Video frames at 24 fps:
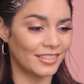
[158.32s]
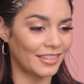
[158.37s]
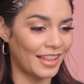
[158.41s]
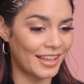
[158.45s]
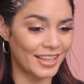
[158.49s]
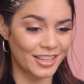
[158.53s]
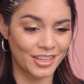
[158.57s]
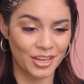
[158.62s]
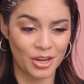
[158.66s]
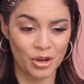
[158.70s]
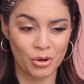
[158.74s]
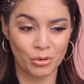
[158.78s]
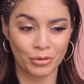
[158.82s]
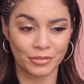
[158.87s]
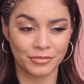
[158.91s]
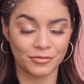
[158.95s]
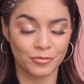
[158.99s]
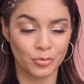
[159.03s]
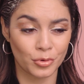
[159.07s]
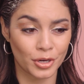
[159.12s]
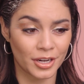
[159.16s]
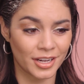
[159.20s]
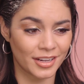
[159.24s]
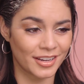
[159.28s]
Let go
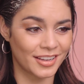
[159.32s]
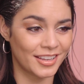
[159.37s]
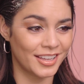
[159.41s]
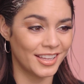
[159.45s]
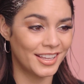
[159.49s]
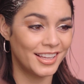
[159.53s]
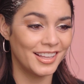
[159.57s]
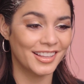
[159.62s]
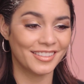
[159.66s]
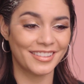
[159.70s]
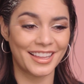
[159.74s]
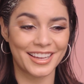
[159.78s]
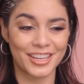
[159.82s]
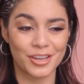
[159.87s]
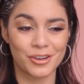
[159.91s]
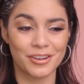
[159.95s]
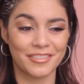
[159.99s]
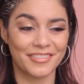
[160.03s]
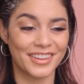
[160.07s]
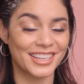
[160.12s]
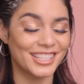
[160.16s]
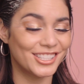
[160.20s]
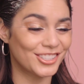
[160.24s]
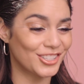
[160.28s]
of work, let go
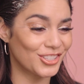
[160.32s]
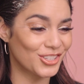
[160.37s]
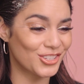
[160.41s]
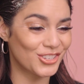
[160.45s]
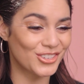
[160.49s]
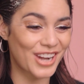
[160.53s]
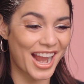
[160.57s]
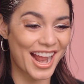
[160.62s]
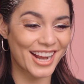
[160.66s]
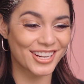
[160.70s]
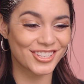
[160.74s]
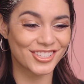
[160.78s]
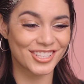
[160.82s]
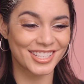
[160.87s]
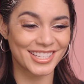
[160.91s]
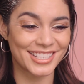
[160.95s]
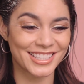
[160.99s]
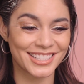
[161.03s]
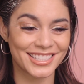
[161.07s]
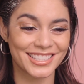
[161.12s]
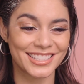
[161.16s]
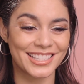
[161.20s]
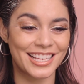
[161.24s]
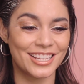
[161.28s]
of any
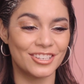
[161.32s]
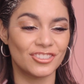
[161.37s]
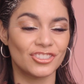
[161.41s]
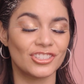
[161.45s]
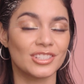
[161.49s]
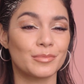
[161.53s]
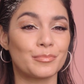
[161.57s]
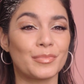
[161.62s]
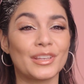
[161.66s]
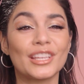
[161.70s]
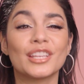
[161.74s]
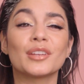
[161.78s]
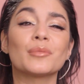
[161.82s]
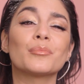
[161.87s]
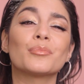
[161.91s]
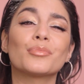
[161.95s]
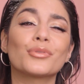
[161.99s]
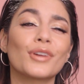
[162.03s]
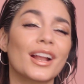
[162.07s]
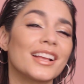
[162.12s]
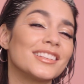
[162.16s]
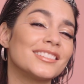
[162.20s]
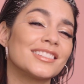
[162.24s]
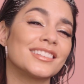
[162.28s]
distractions, and just being
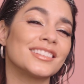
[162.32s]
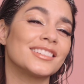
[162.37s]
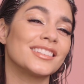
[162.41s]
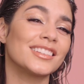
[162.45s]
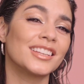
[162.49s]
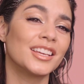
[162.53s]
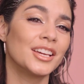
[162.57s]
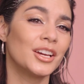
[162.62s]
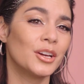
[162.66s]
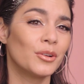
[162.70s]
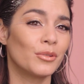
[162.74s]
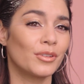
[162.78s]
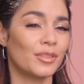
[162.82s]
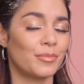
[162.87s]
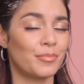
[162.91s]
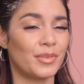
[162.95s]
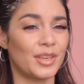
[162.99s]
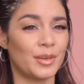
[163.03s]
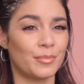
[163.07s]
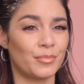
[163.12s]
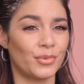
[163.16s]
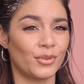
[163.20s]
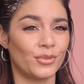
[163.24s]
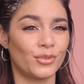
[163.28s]
present with
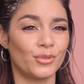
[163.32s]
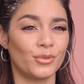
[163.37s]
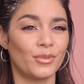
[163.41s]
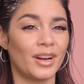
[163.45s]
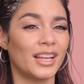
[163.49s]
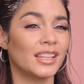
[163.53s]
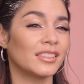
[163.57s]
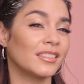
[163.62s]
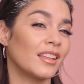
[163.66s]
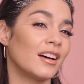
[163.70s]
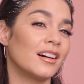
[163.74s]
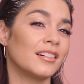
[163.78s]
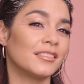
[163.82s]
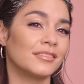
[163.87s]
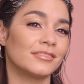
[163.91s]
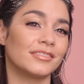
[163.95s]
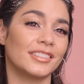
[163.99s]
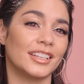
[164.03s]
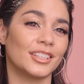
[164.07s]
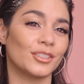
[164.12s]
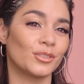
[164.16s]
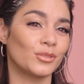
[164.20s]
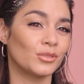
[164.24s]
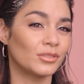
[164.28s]
people who I love
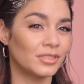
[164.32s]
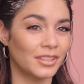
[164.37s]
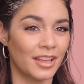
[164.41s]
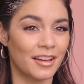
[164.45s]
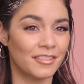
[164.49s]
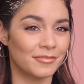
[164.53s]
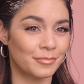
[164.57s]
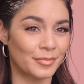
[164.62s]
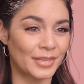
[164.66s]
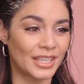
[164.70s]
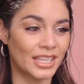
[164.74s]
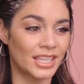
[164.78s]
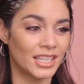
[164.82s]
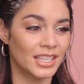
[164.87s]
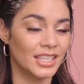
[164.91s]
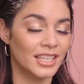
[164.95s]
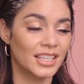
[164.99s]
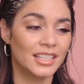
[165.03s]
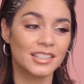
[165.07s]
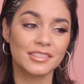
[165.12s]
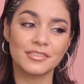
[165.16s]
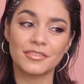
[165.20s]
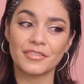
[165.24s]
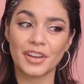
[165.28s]
and who love me.
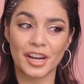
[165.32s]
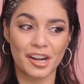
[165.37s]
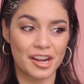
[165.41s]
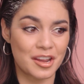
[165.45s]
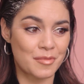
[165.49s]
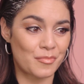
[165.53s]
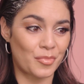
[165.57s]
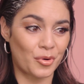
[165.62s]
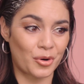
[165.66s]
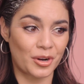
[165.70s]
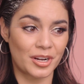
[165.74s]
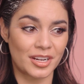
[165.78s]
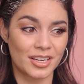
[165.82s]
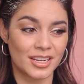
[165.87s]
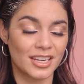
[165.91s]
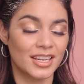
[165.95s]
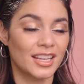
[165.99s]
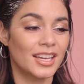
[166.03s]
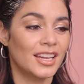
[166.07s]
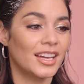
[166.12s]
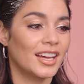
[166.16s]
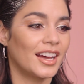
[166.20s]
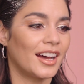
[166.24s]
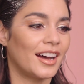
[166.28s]
Very important.
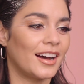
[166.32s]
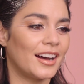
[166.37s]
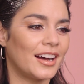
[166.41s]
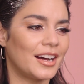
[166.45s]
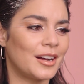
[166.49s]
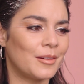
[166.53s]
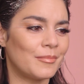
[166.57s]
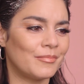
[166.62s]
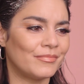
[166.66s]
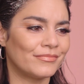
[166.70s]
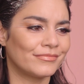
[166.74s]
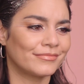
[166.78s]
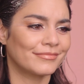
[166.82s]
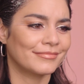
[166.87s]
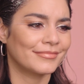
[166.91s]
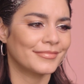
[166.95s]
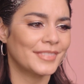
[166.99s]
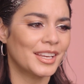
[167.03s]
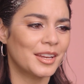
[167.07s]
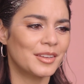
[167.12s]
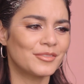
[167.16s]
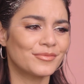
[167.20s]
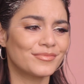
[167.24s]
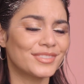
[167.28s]

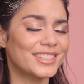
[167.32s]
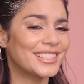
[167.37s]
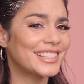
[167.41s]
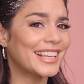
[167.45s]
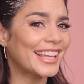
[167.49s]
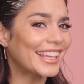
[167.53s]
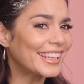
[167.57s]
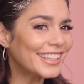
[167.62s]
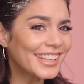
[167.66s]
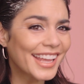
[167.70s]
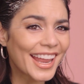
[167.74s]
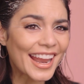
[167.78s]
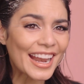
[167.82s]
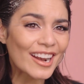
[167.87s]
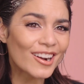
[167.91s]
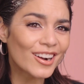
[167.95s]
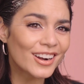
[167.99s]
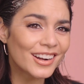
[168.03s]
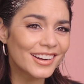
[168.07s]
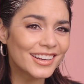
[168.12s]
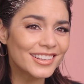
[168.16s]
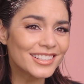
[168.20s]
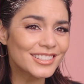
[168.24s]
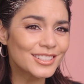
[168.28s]

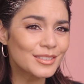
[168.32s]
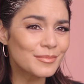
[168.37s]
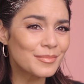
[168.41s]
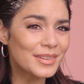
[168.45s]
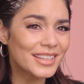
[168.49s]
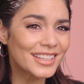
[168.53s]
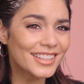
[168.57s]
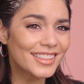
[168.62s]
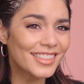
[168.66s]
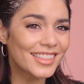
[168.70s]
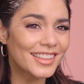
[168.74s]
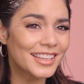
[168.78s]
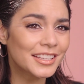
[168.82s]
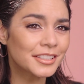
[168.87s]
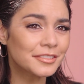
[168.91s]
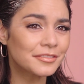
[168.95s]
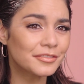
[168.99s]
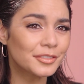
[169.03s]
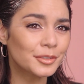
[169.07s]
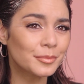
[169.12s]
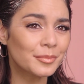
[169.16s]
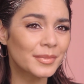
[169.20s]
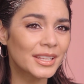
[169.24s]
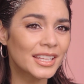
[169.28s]
Skincare is a big thing
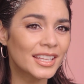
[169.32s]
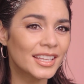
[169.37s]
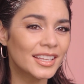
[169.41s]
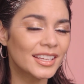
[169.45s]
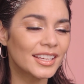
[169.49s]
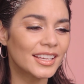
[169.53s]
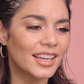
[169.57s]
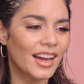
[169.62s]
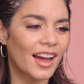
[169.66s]
for me.